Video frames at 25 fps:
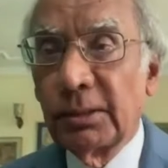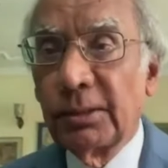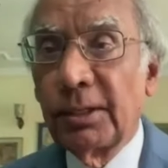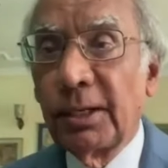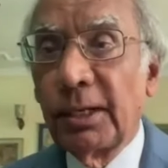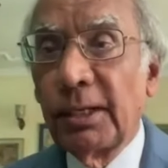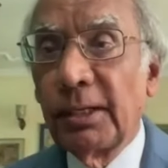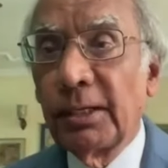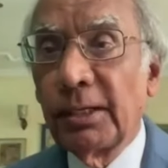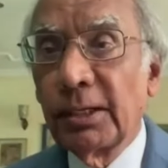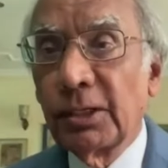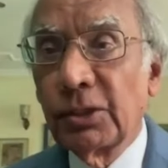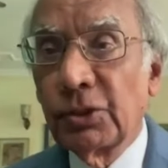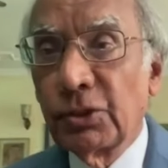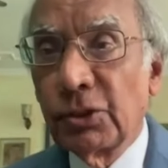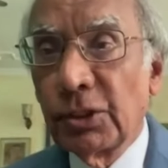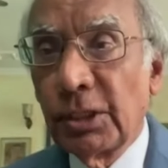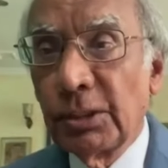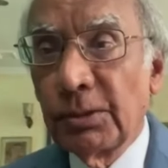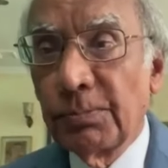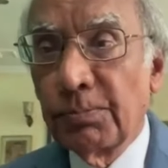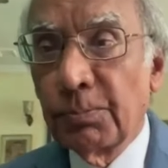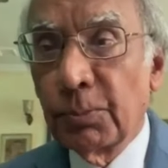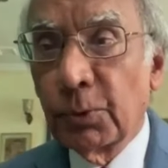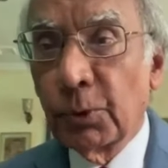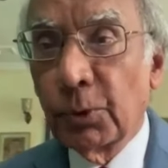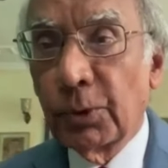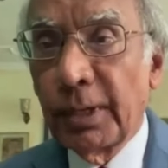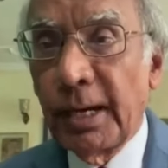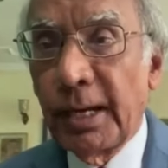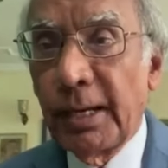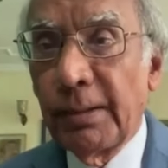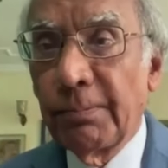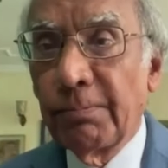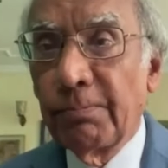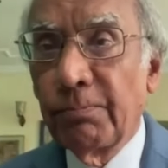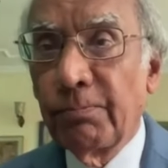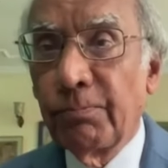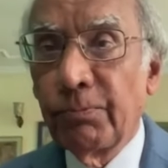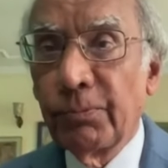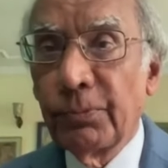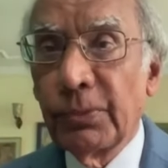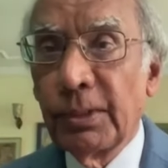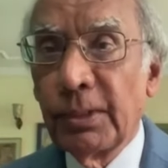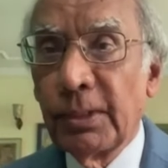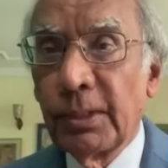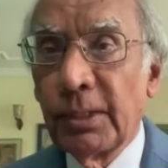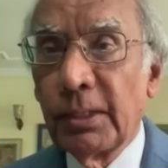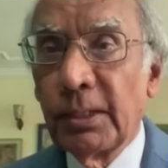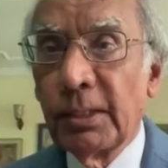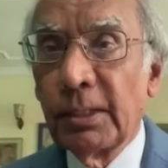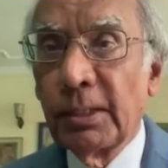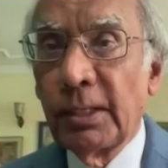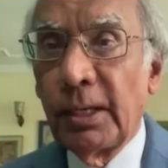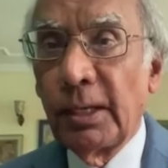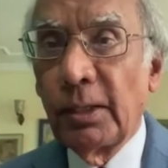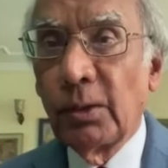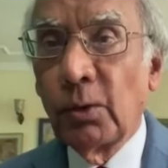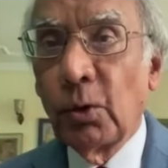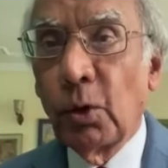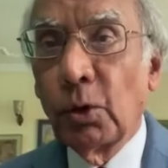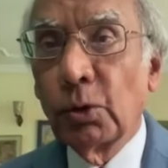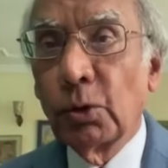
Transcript: the grain exchange program uh, and